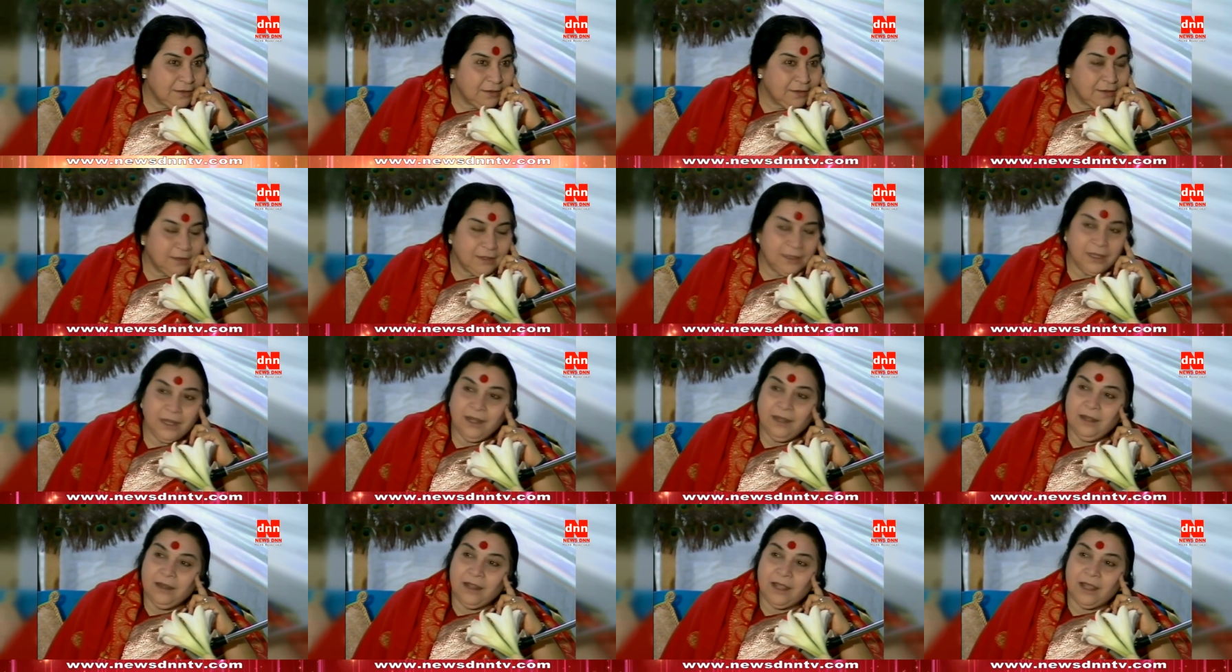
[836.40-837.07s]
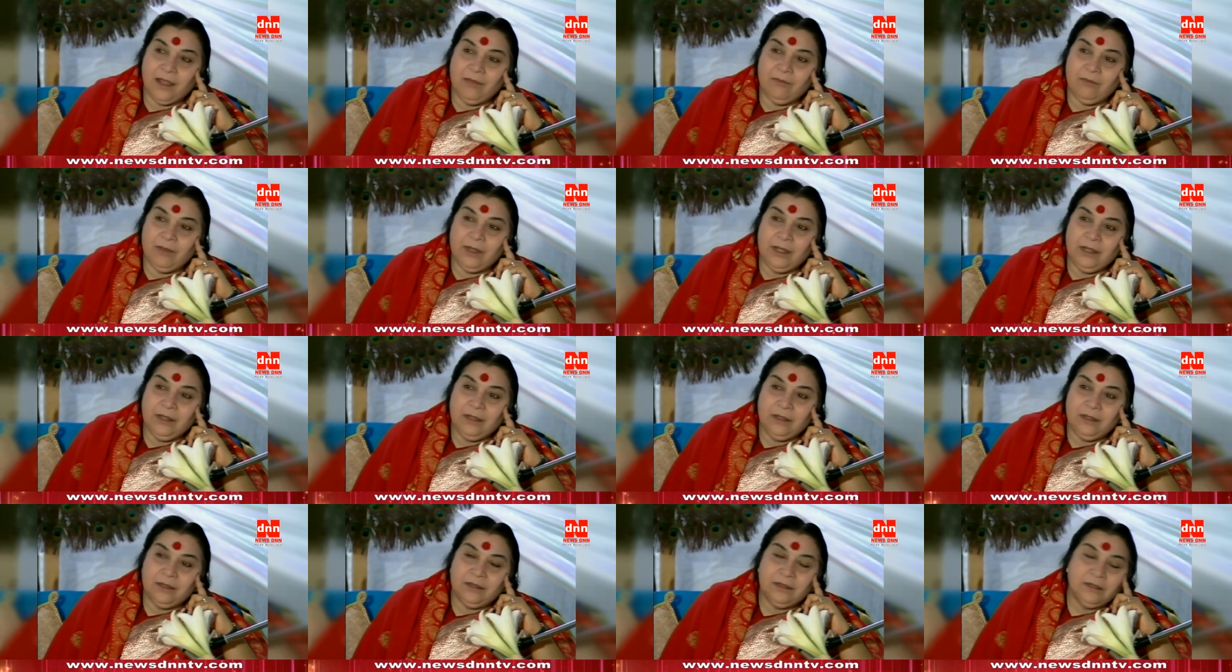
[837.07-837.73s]
Then I
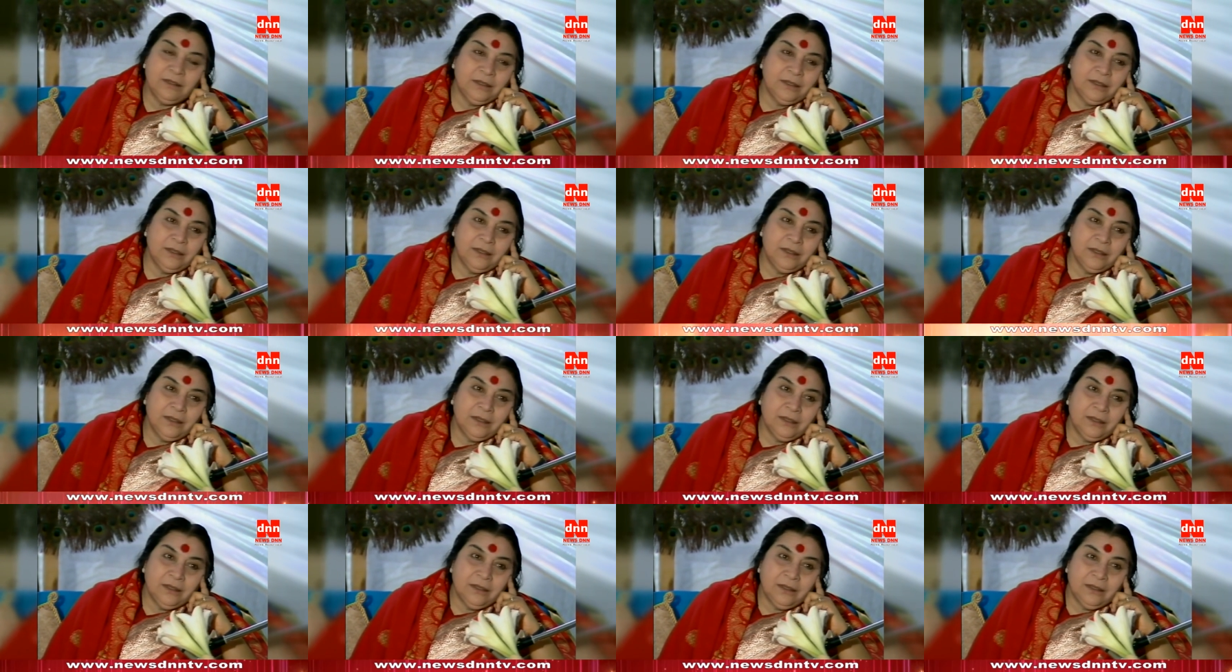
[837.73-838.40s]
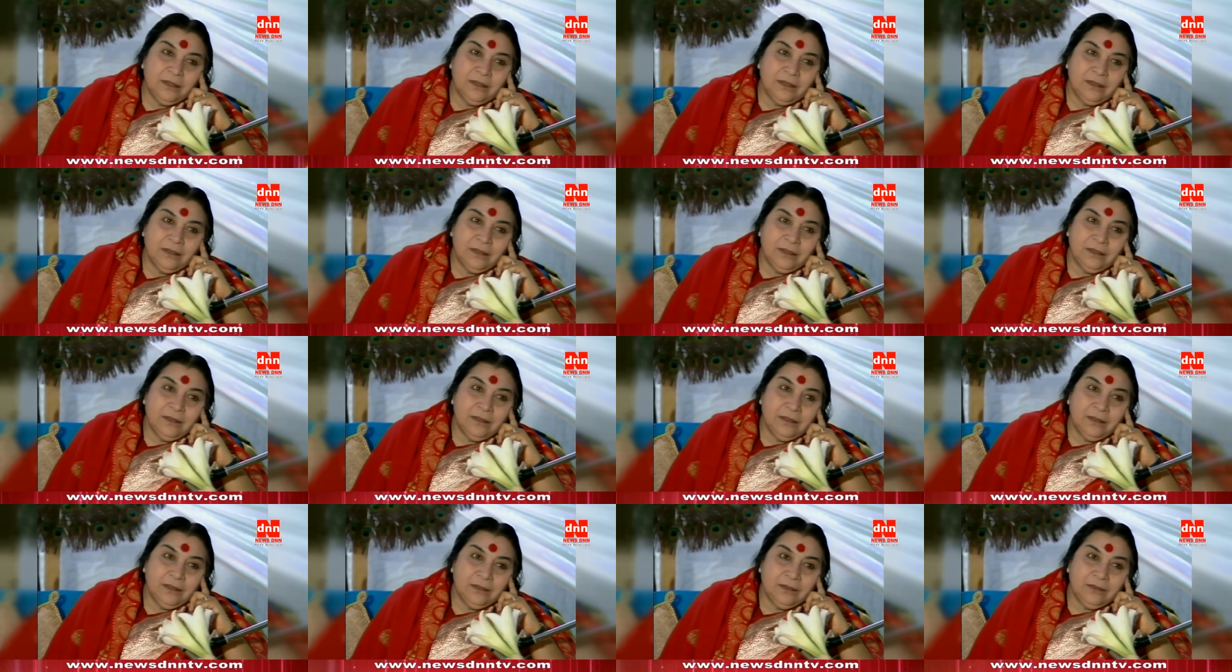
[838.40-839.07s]
went
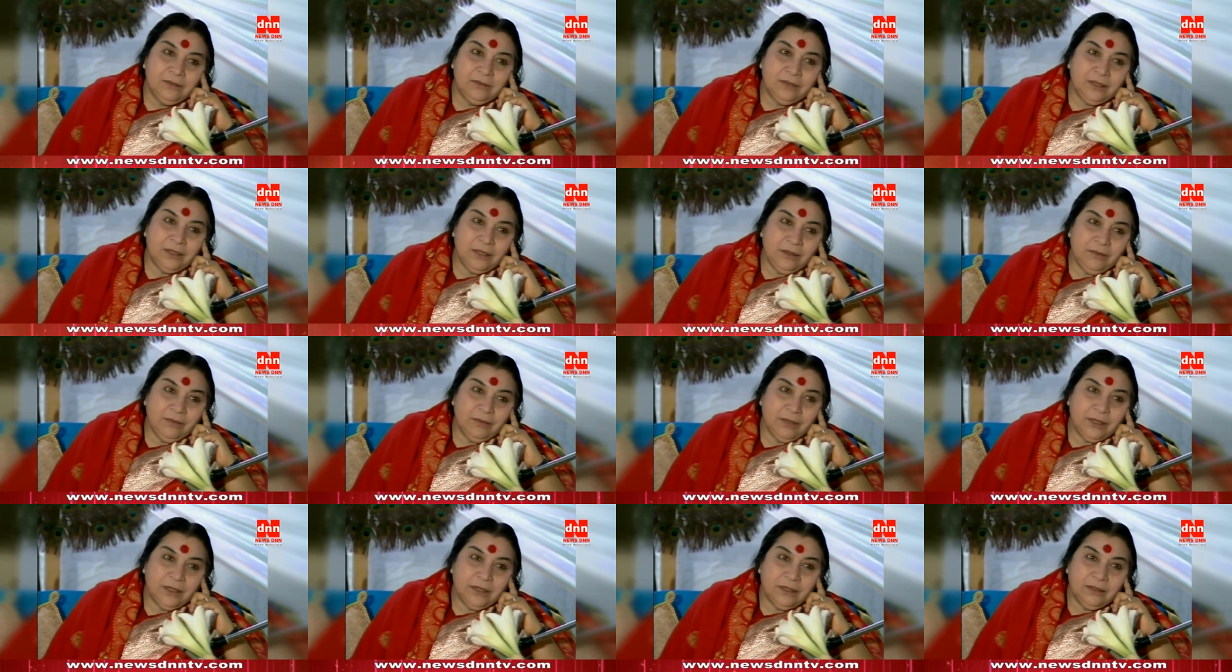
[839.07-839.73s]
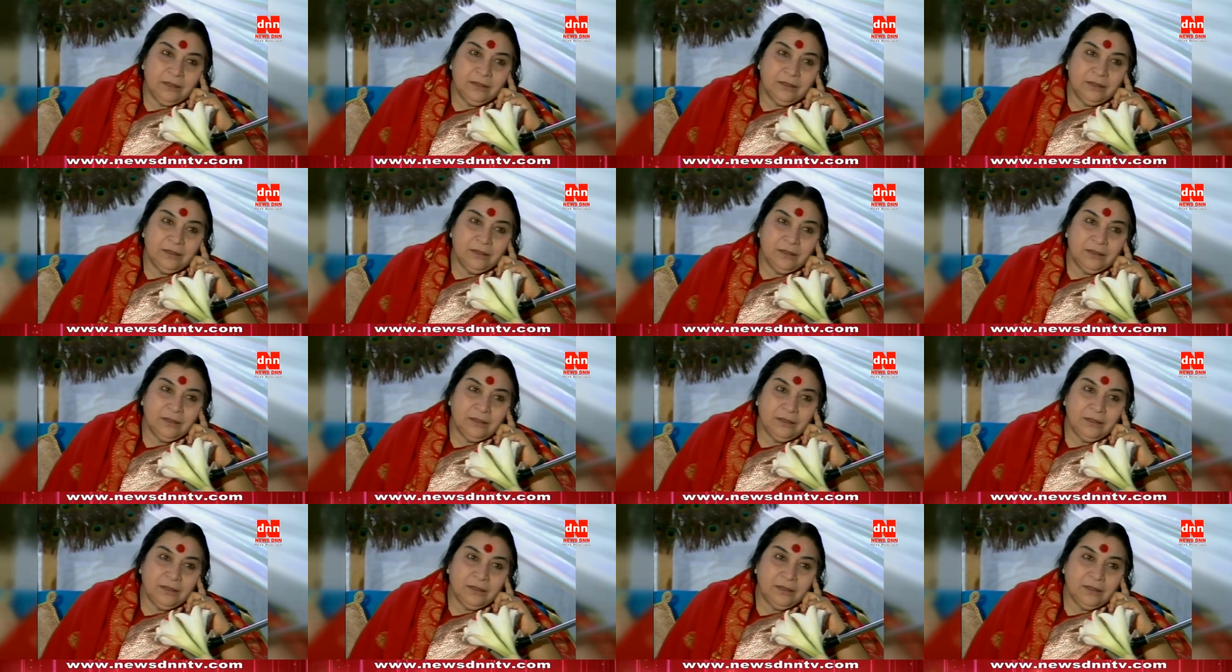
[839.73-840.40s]
to the river
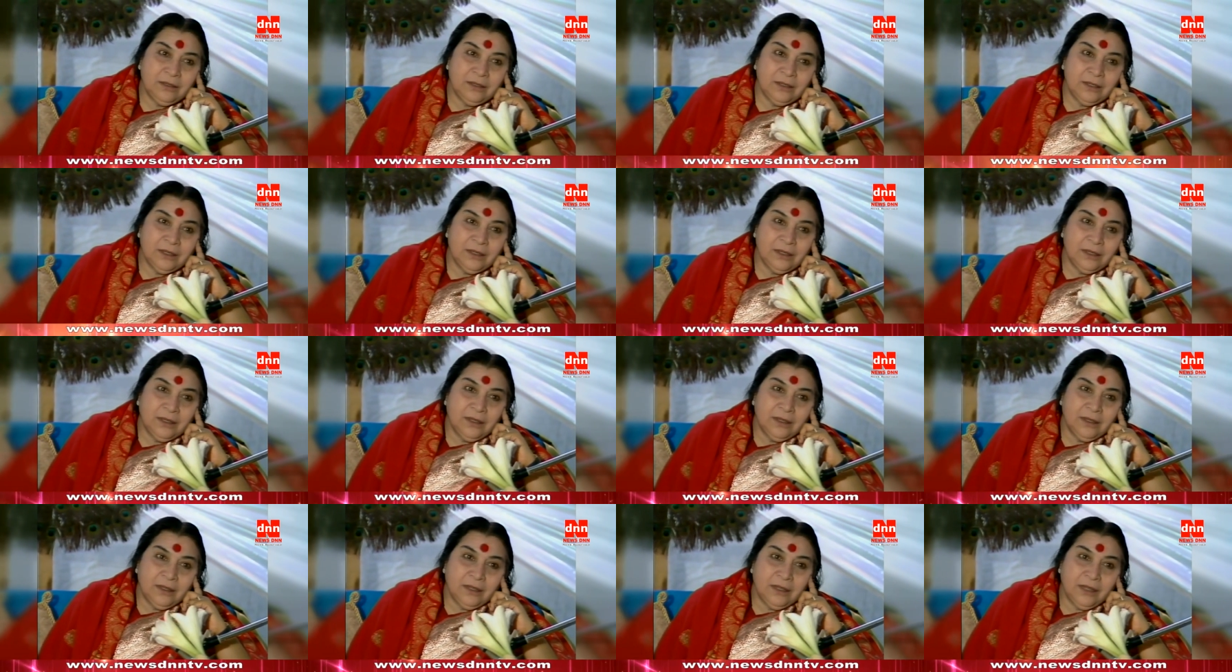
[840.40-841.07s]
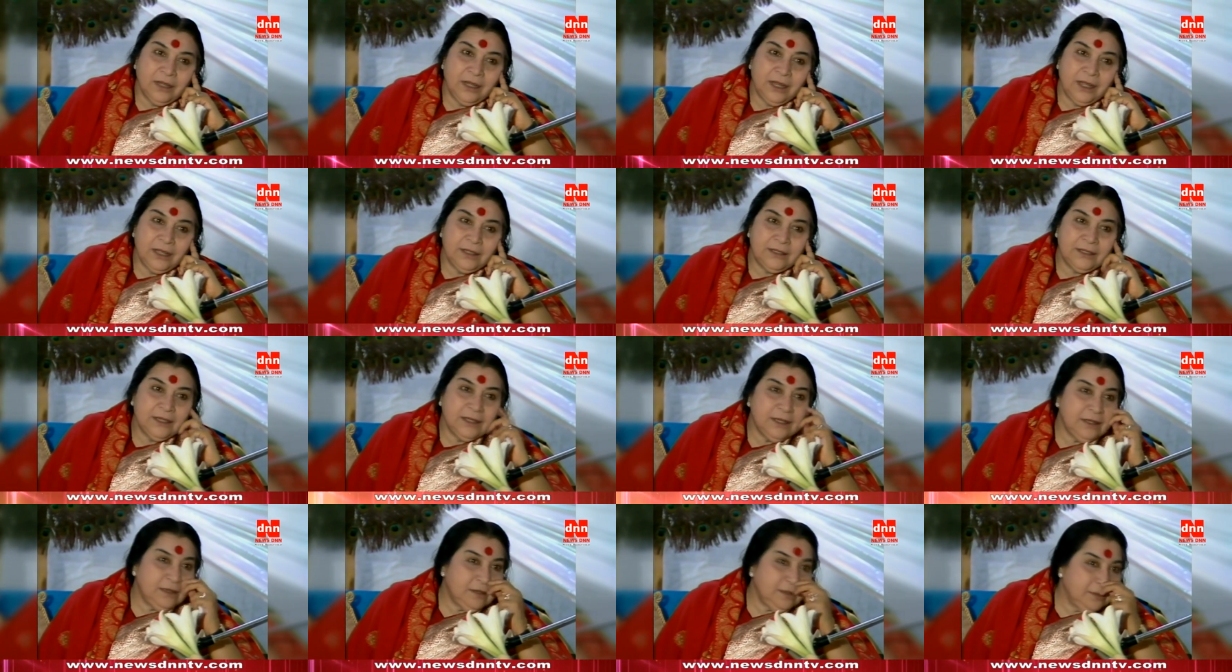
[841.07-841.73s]
and I
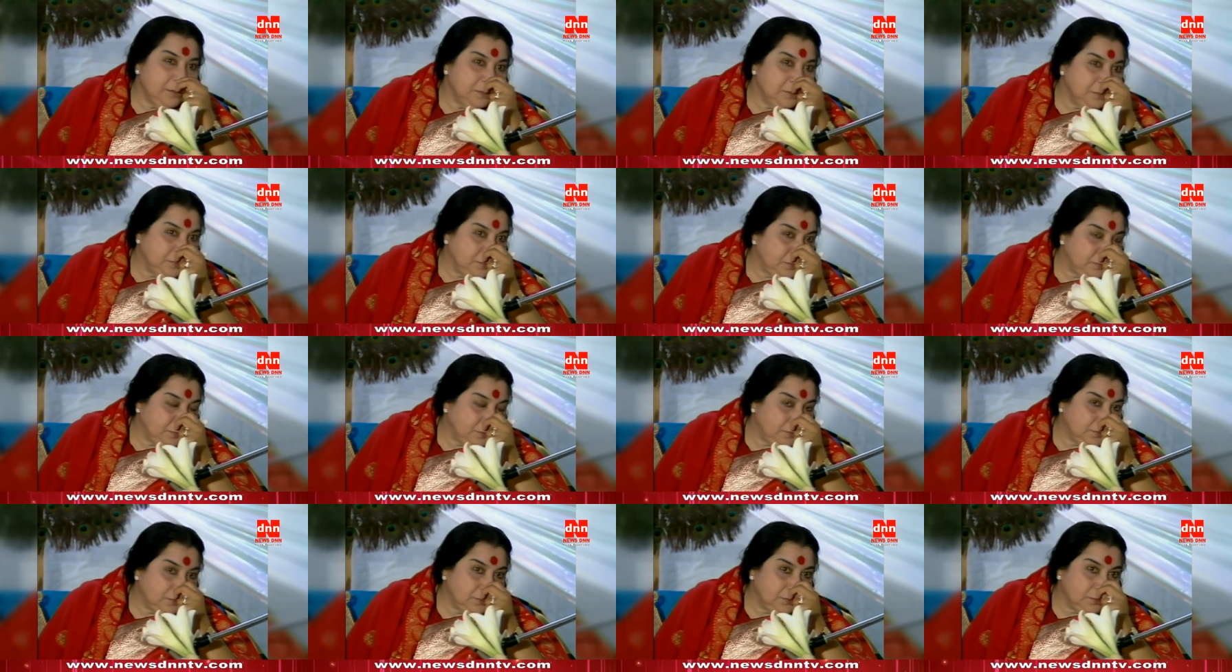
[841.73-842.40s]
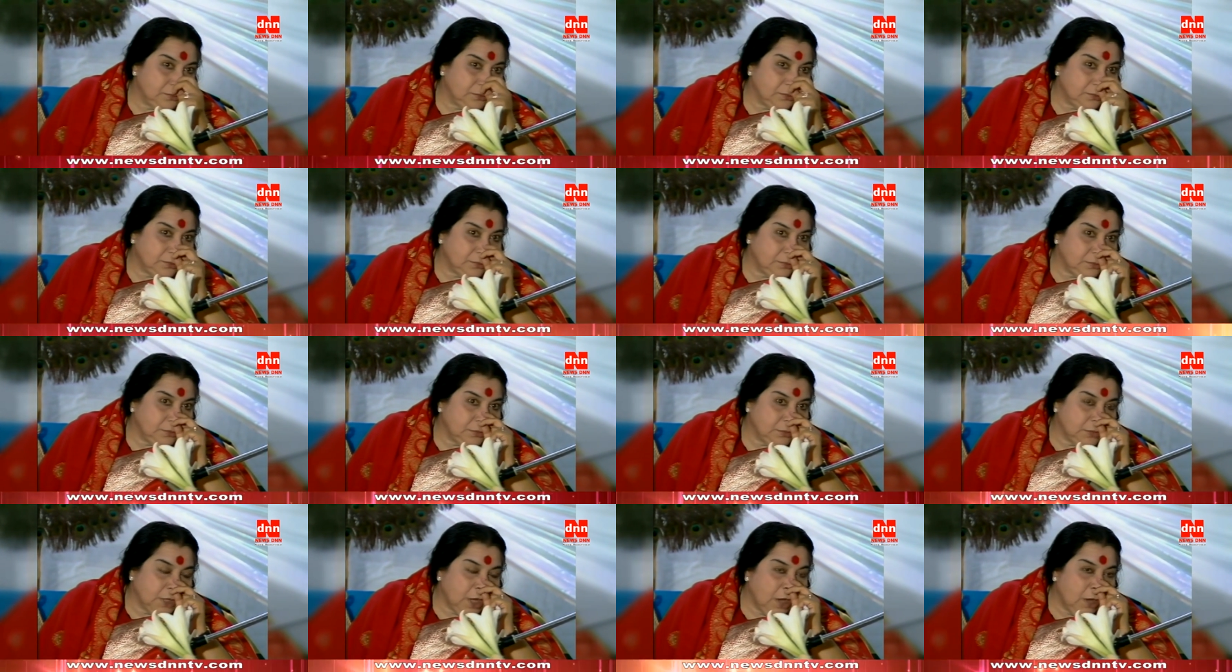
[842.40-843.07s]
said,
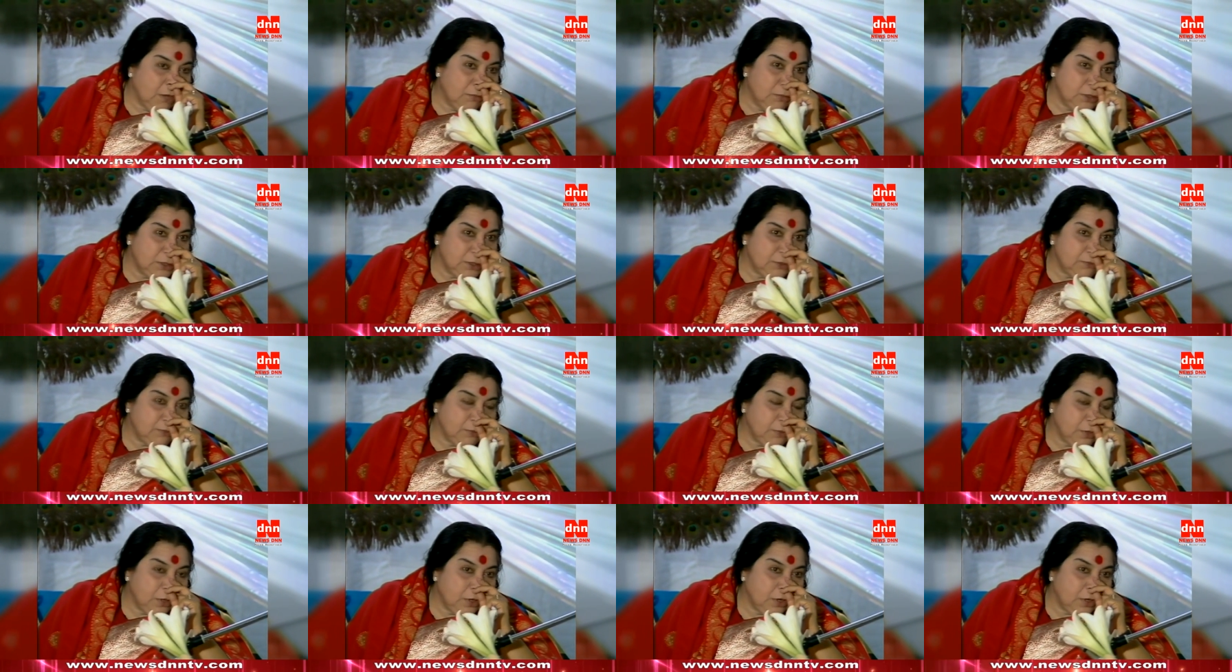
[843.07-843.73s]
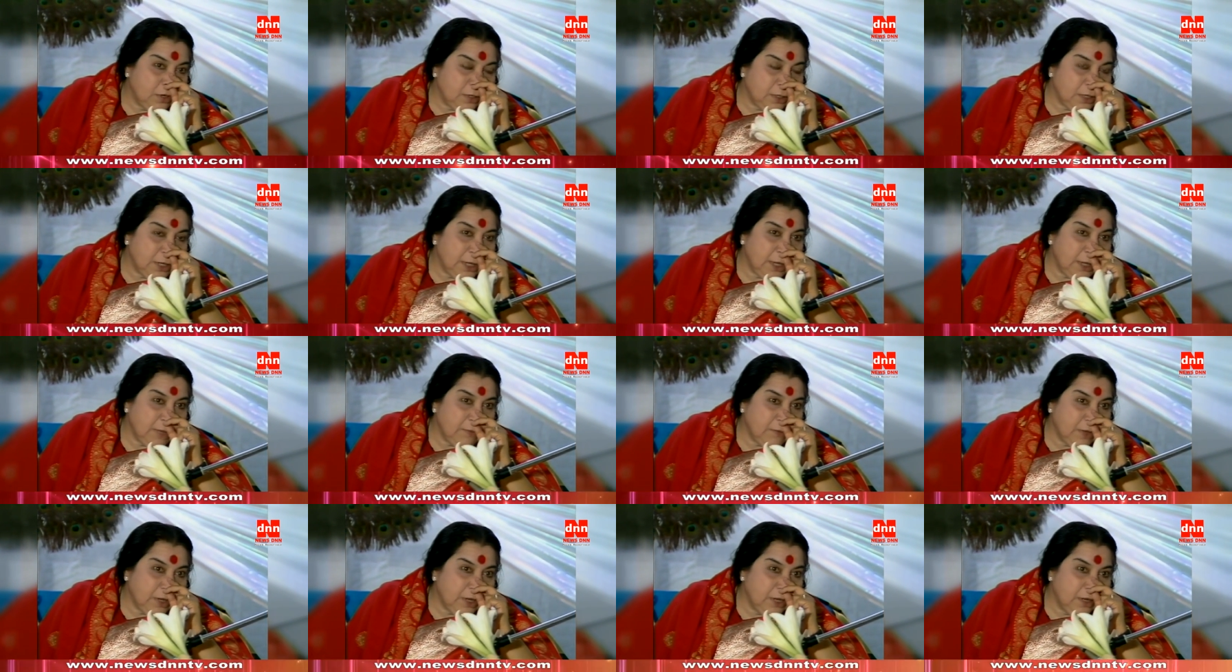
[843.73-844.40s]
how much for
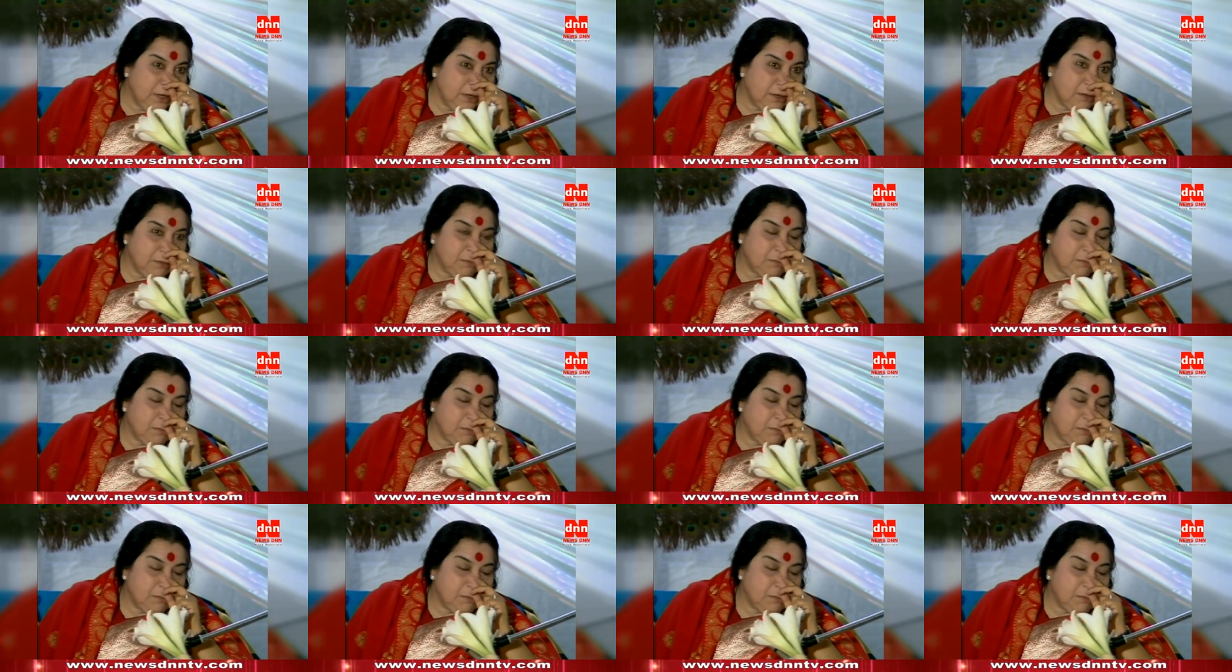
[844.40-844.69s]
a one